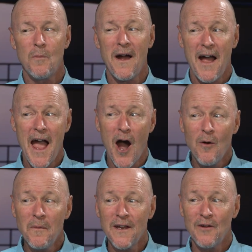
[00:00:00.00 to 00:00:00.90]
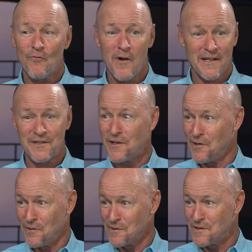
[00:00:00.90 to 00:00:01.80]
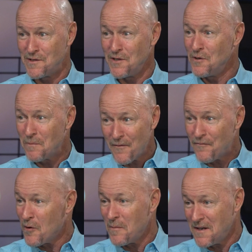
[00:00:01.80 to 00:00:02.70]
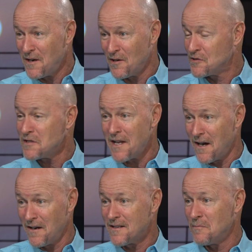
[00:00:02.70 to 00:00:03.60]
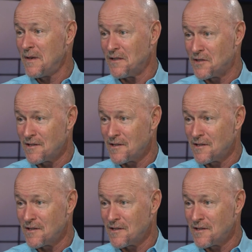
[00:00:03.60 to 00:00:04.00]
about how many rescues do you perform a year just at Huntington Beach?